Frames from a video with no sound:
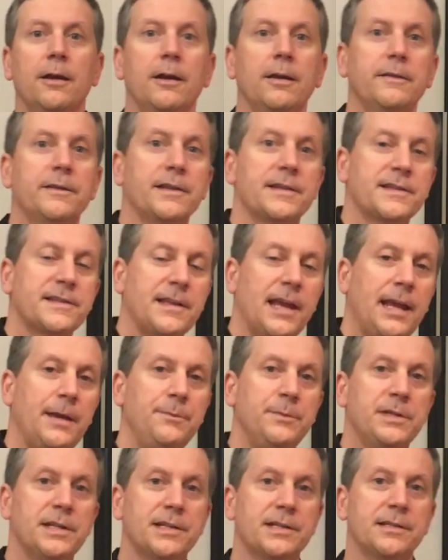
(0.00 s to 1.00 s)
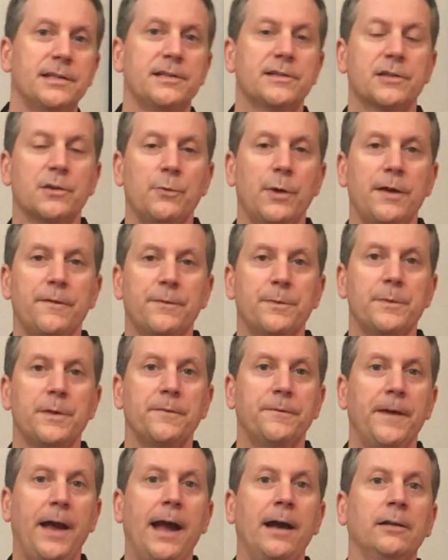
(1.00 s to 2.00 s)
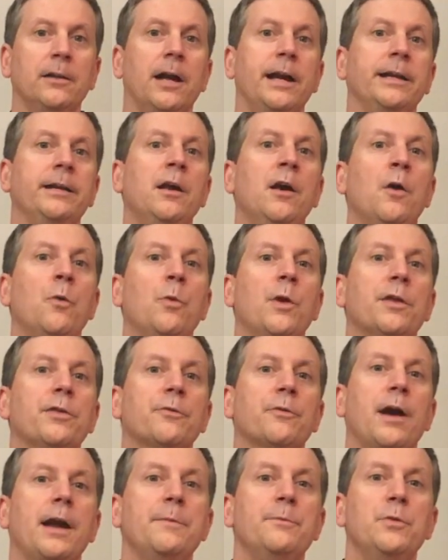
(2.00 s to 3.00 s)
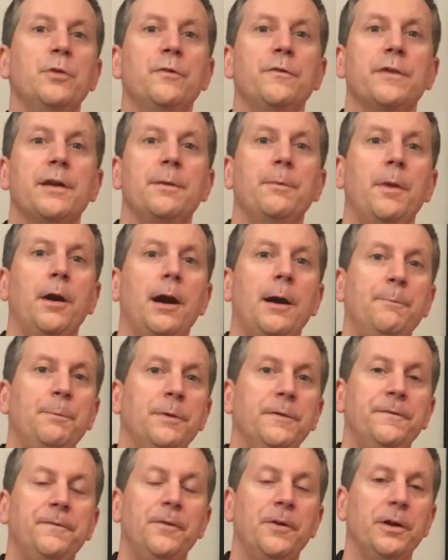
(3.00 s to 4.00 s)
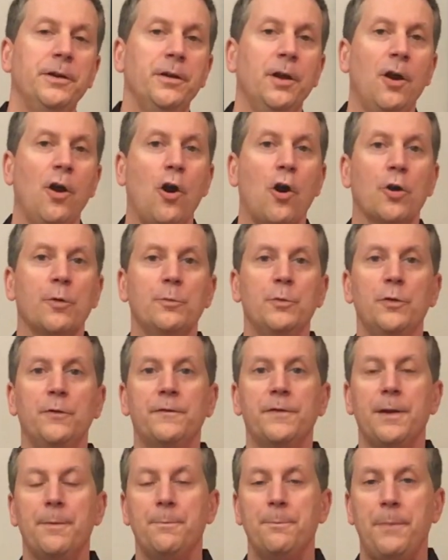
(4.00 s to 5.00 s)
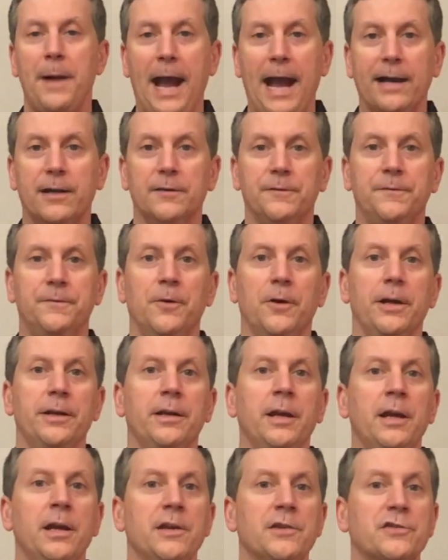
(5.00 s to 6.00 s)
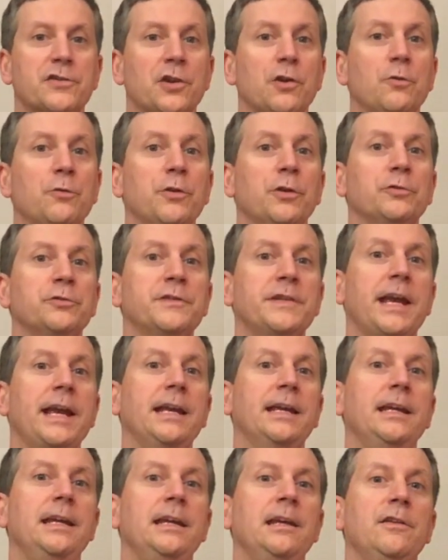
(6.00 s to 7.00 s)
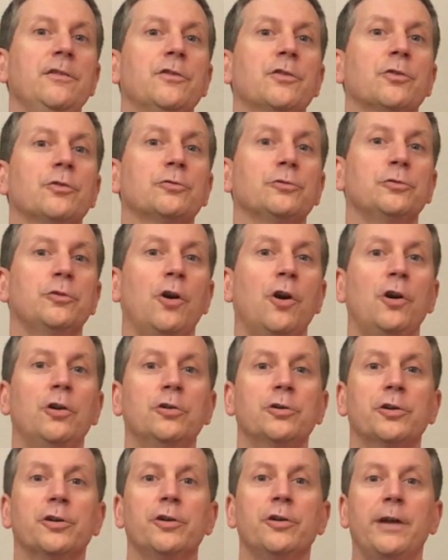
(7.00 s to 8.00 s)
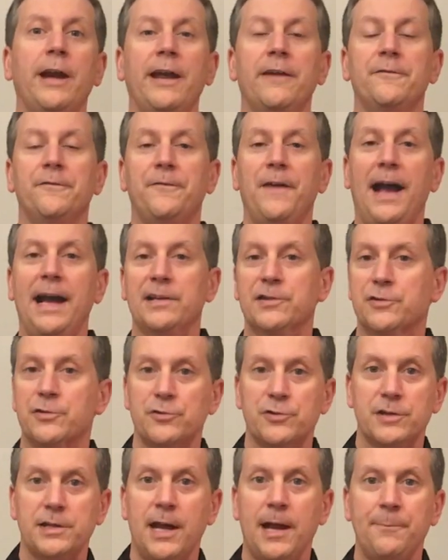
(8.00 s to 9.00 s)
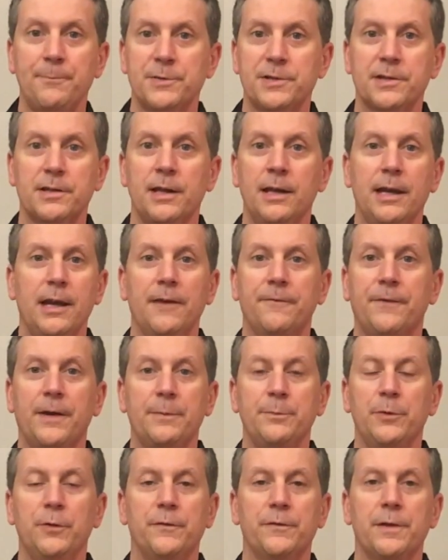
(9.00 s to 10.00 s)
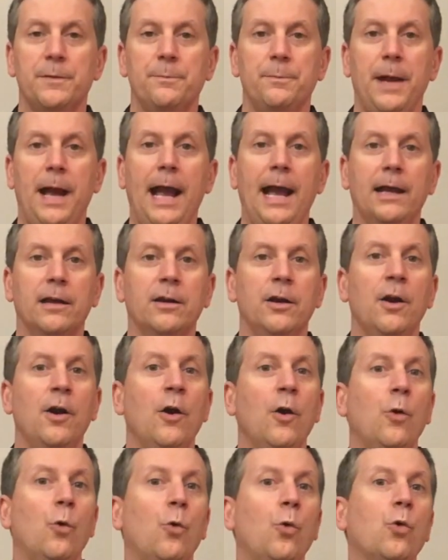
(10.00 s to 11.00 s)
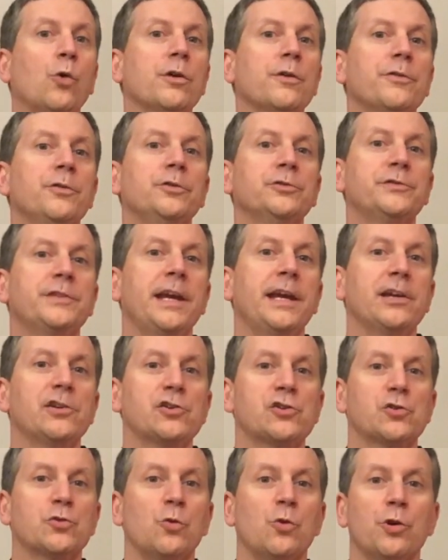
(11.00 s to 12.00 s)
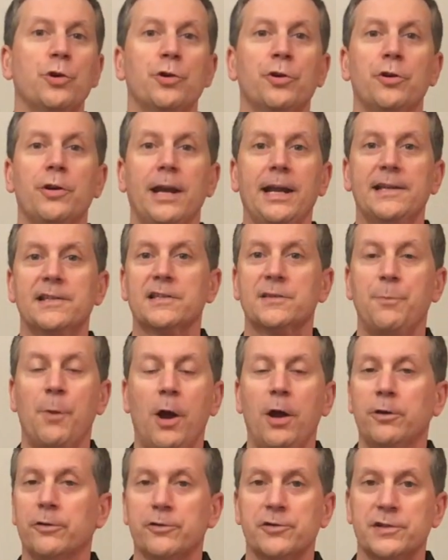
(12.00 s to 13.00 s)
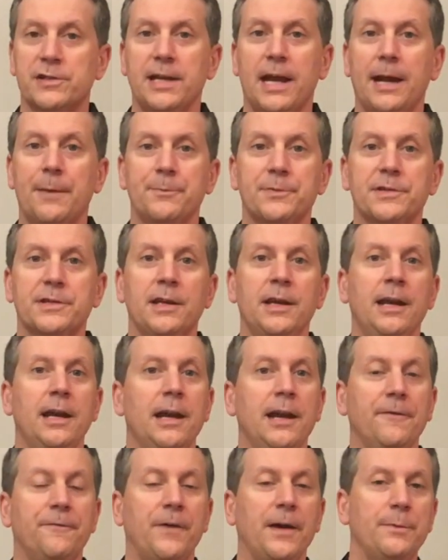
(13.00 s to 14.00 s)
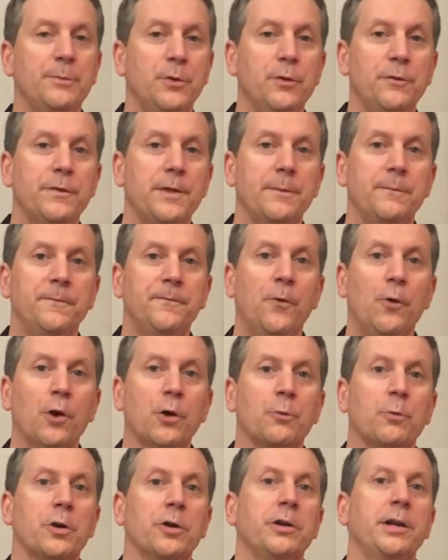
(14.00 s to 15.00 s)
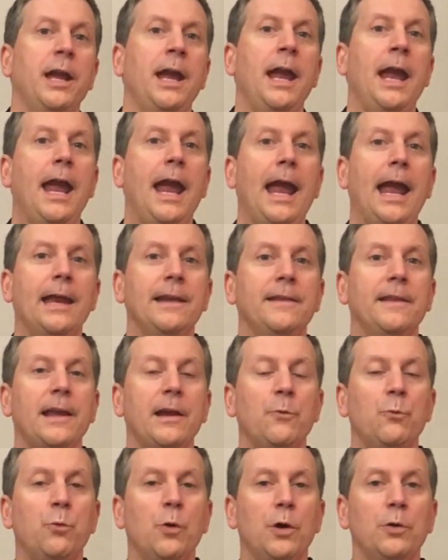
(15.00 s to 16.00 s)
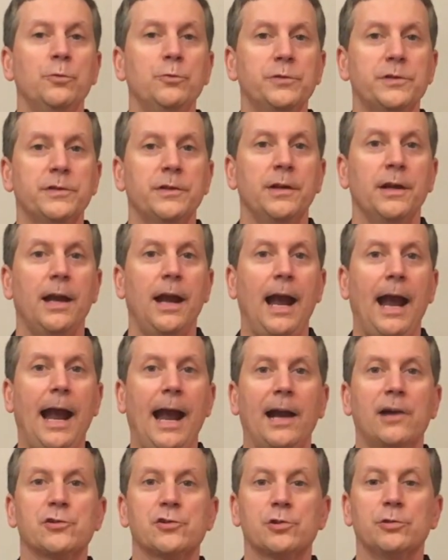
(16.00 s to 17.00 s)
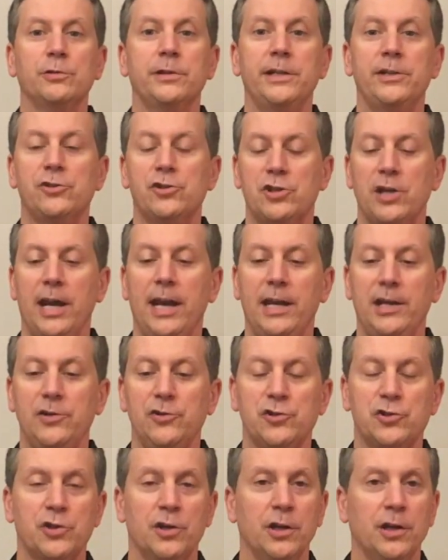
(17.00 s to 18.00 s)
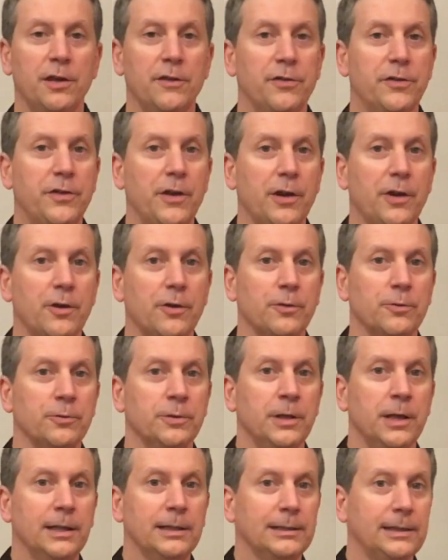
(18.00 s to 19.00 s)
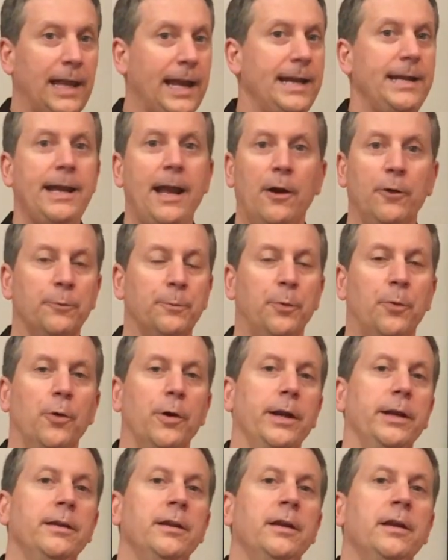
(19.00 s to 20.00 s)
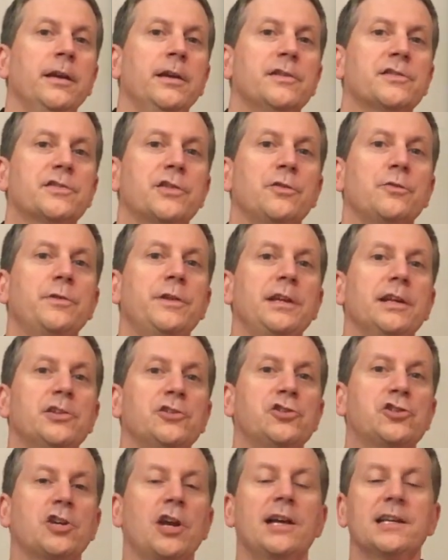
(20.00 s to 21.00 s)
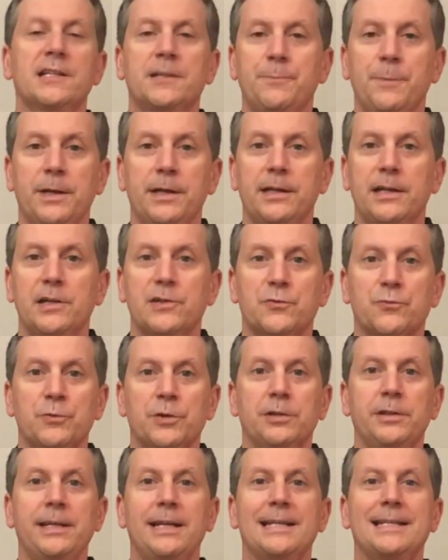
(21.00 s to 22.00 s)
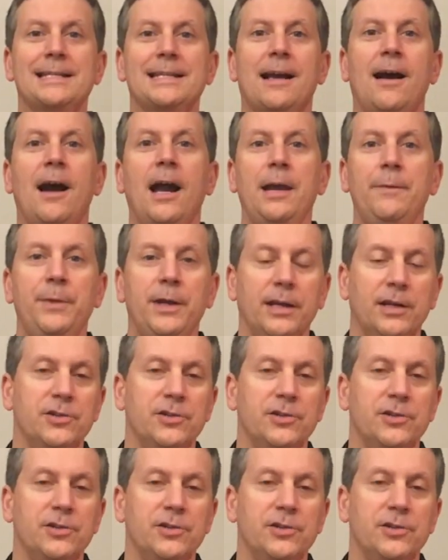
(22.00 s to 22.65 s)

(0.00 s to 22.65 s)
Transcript: the same distance away from the foul line, whether I move them up a foot or move them back a foot. So they'll take either longer and faster steps if I move them back, or they'll take shorter and smaller steps if I move them forward, and they won't actually change their laydown point. So the adjustment is really a timing